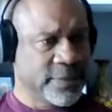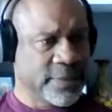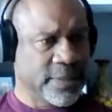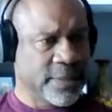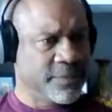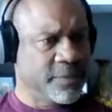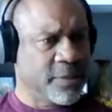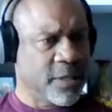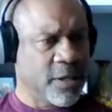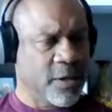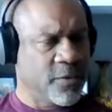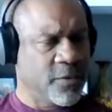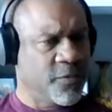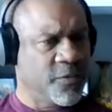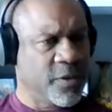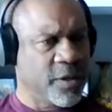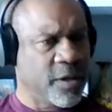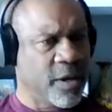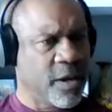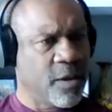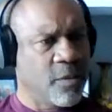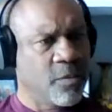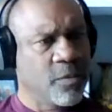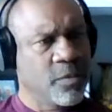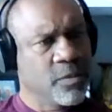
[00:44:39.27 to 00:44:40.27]
I'm trying to
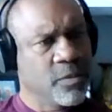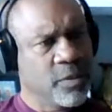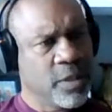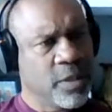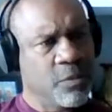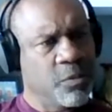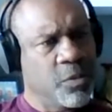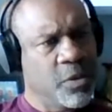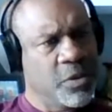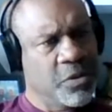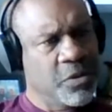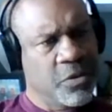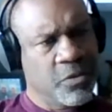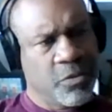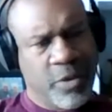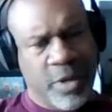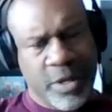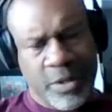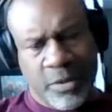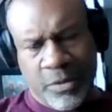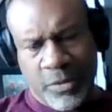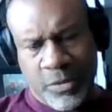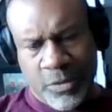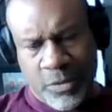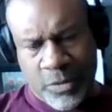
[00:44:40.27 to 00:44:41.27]
figure out that wasn't the
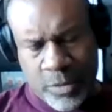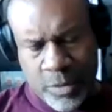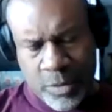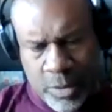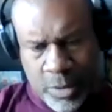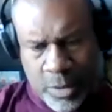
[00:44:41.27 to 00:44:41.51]
Raiders.